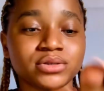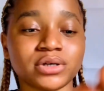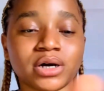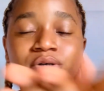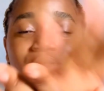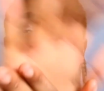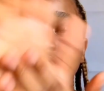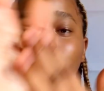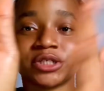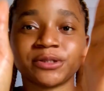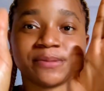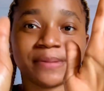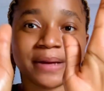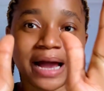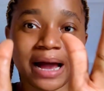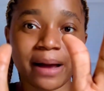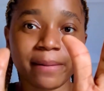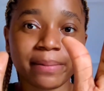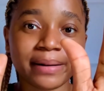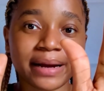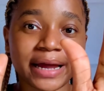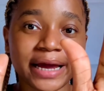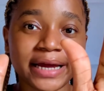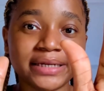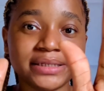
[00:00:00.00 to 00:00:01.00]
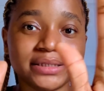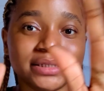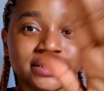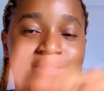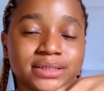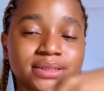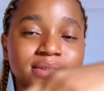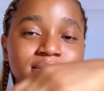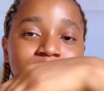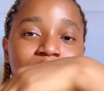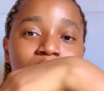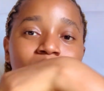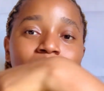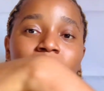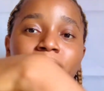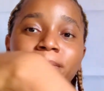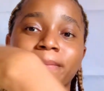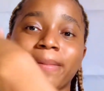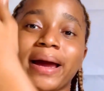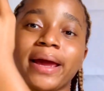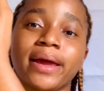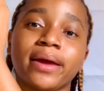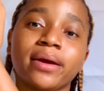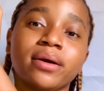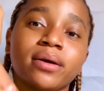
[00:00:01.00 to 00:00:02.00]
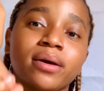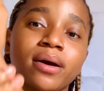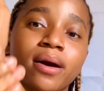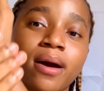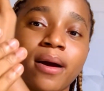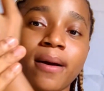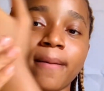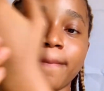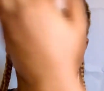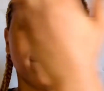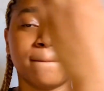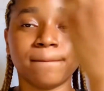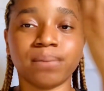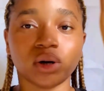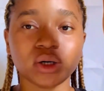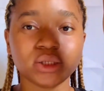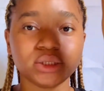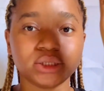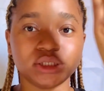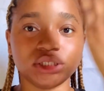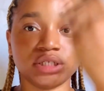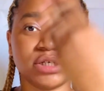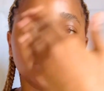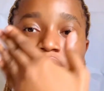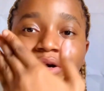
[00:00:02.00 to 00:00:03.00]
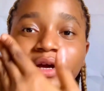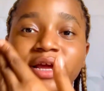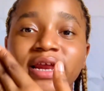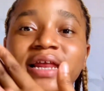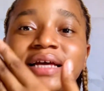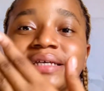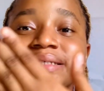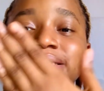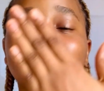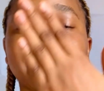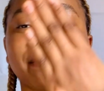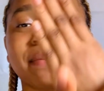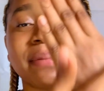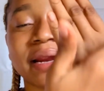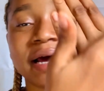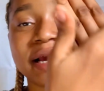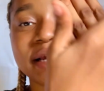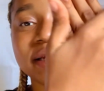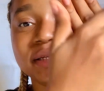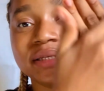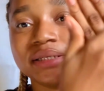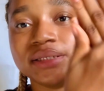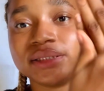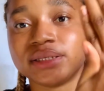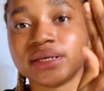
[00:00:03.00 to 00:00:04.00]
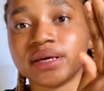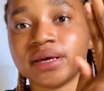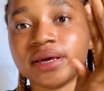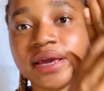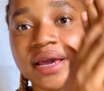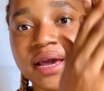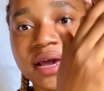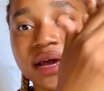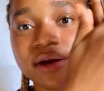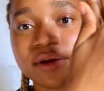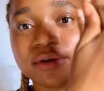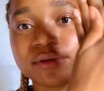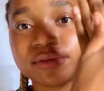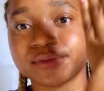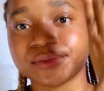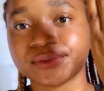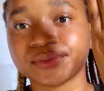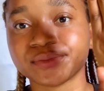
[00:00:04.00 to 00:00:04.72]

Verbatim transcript: So I'll just be applying this on my body. Okay, let's apply this here.